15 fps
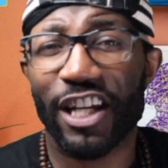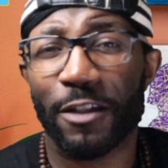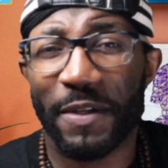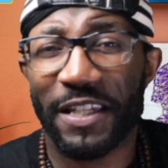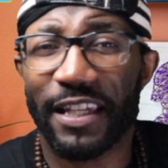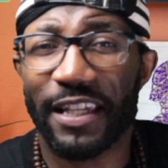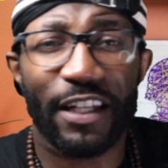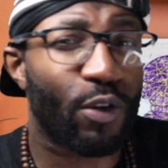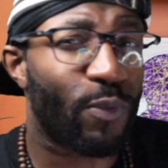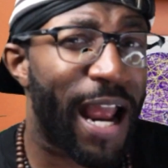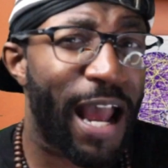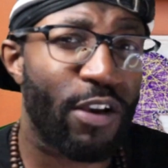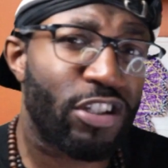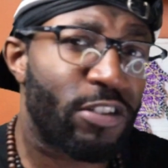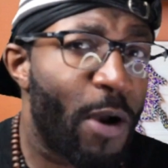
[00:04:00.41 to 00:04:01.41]
be sitting
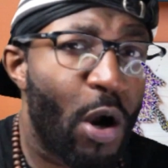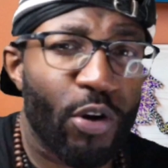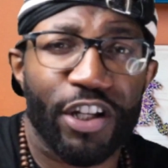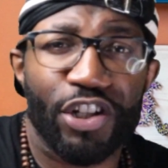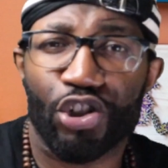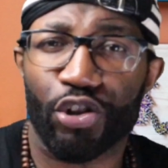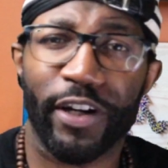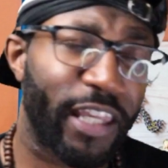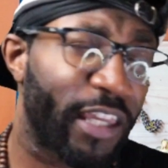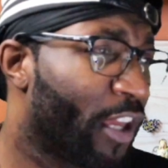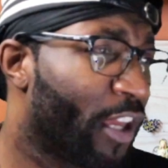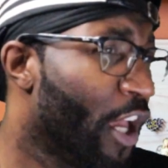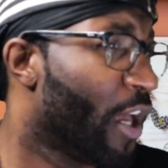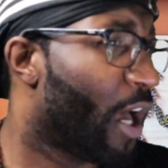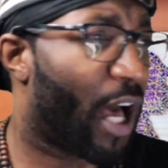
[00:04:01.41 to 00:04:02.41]
around smoking, drinking,
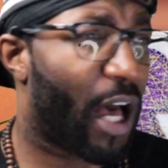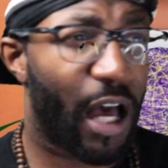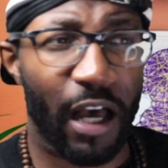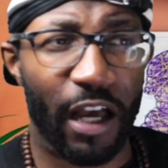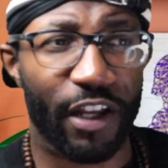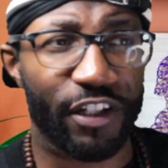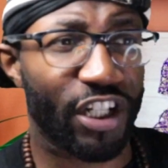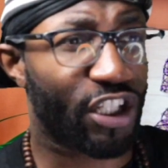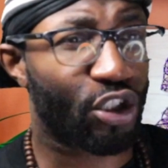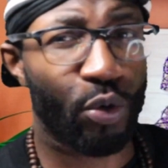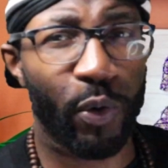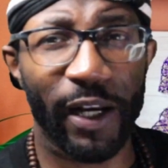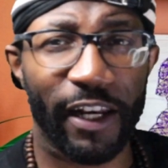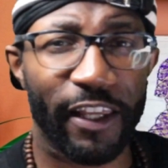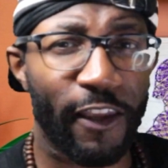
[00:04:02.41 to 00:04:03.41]
uh, just
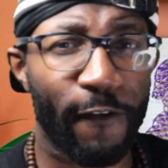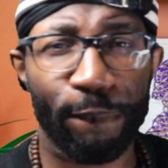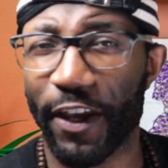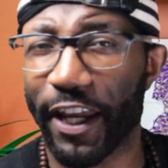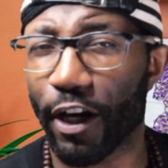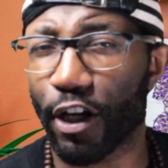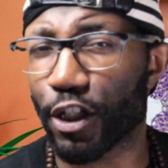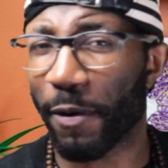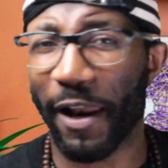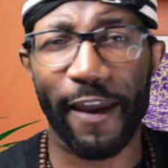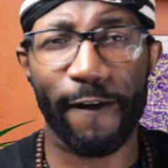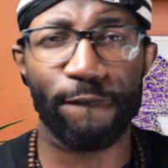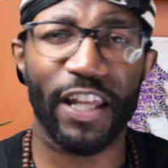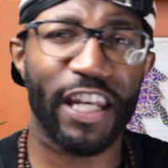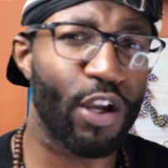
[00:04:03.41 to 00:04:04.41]
twiddling your fingers,
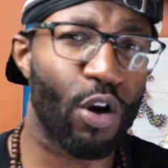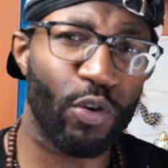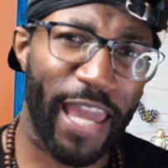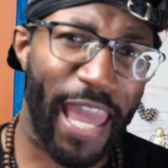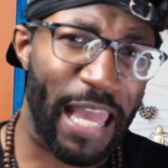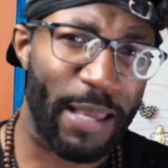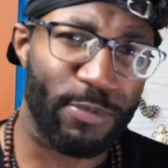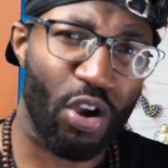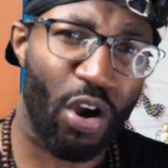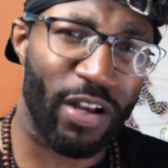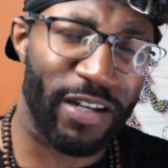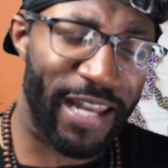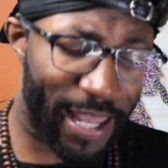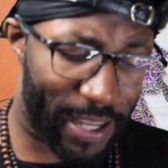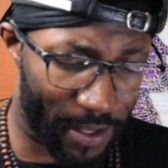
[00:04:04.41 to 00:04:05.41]
playing video games all
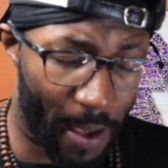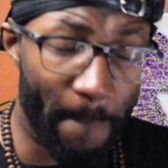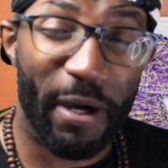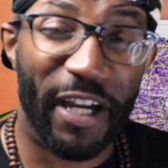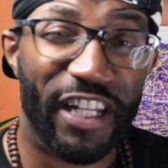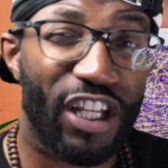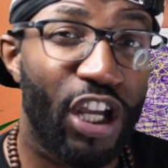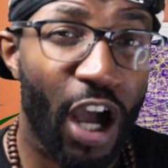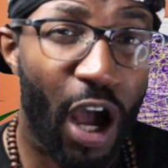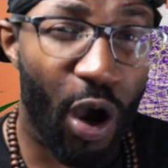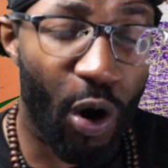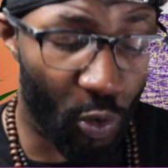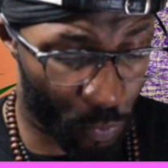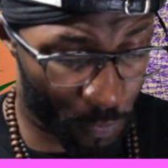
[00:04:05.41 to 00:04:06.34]
day. But go.